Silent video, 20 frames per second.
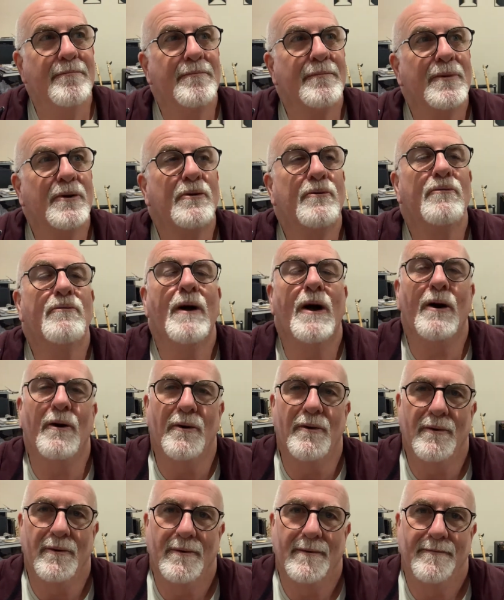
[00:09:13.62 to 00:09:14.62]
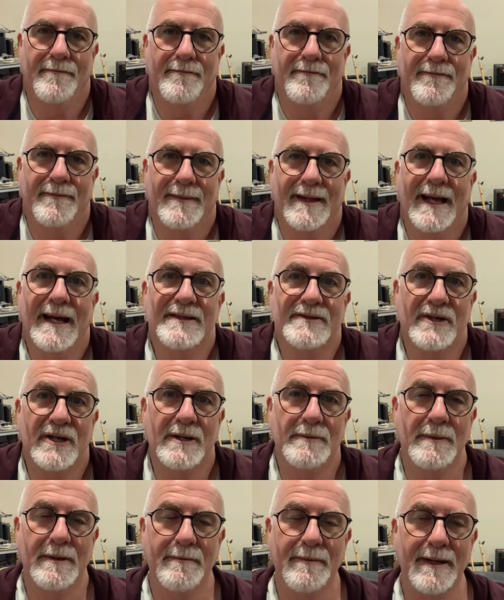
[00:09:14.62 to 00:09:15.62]
grow as a
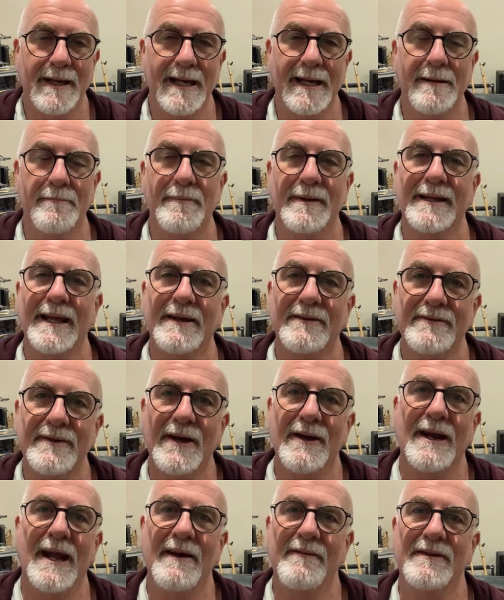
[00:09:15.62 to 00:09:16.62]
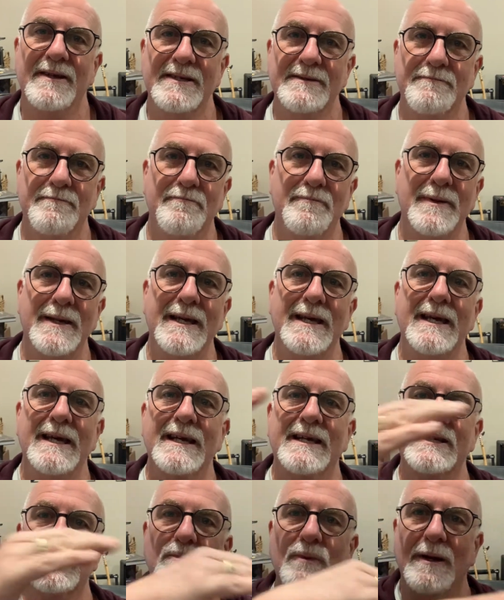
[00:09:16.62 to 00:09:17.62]
human being, but they don't have these big
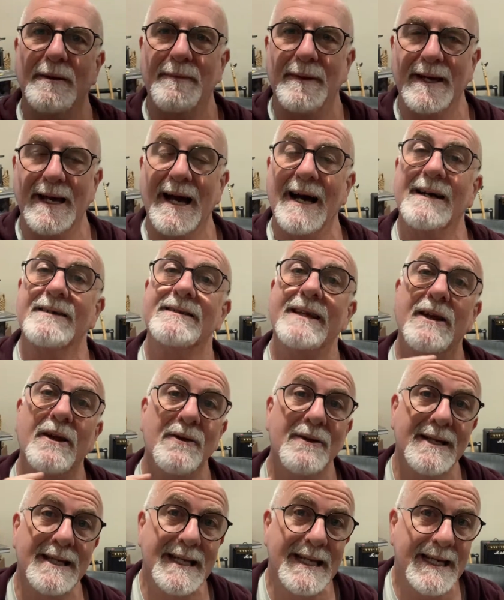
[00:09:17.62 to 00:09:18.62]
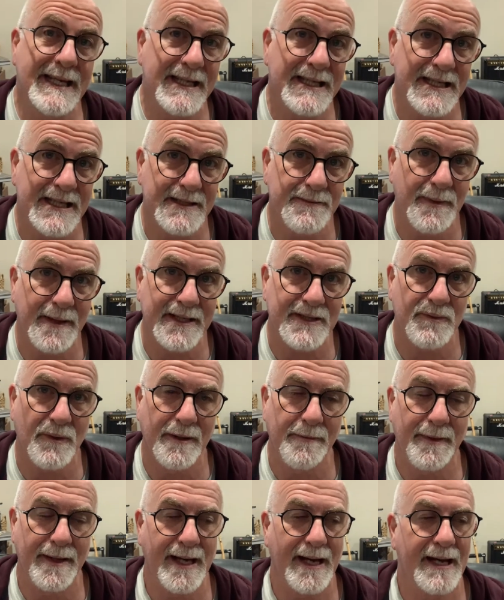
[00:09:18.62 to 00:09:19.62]
sweeping arcs. They don't need these big
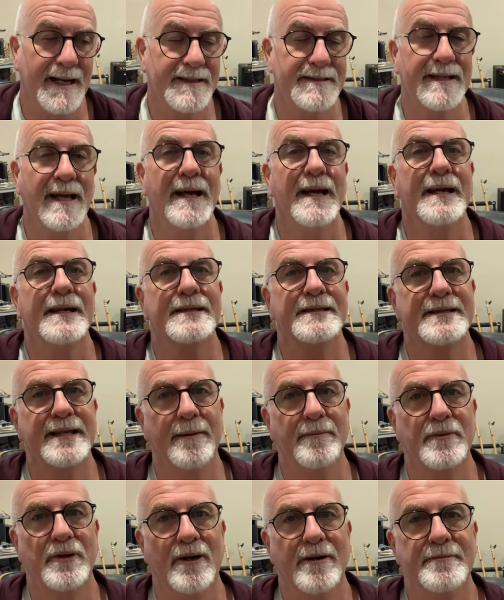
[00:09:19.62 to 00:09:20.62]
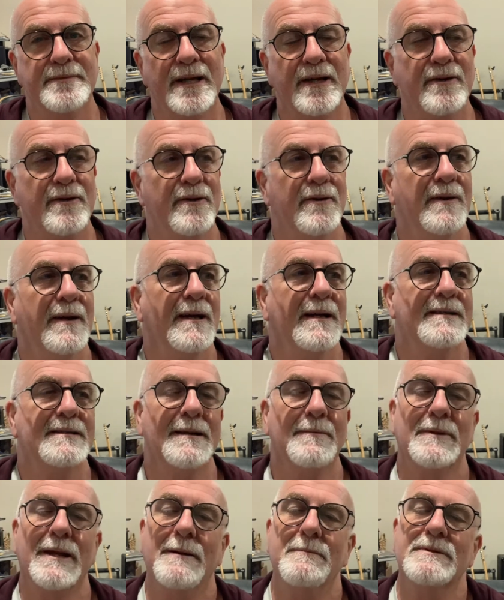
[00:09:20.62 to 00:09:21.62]
sweeping arcs. Sometimes they do.
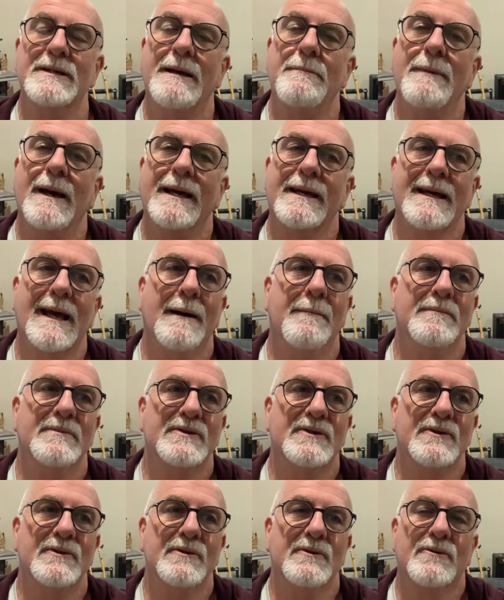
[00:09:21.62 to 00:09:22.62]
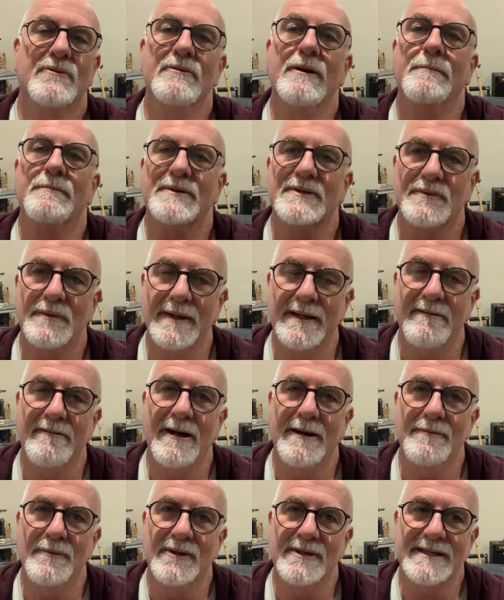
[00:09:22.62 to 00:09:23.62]
Sometimes they may come to grips with their own
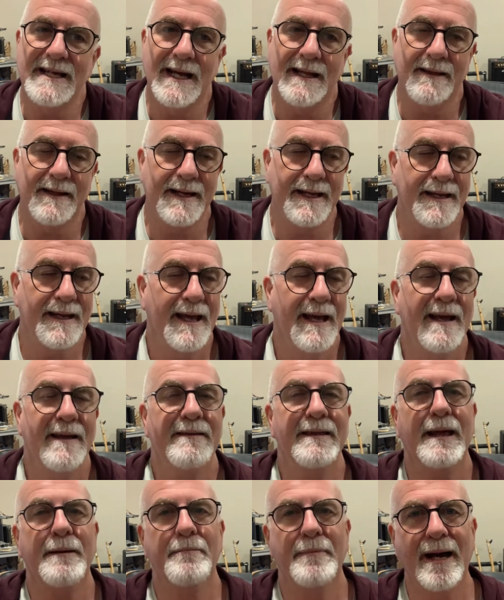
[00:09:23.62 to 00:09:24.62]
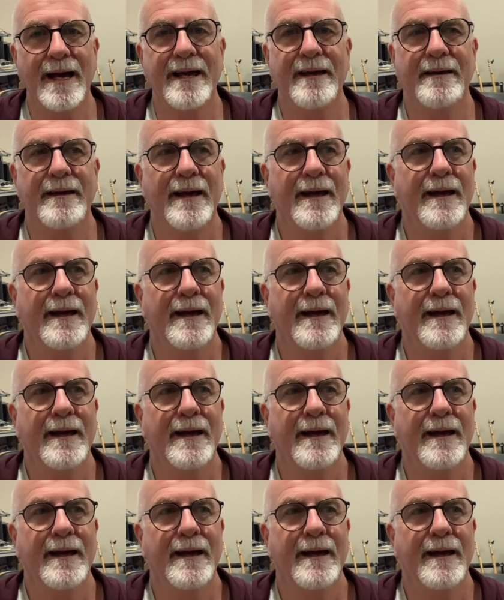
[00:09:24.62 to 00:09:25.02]
mortality. They may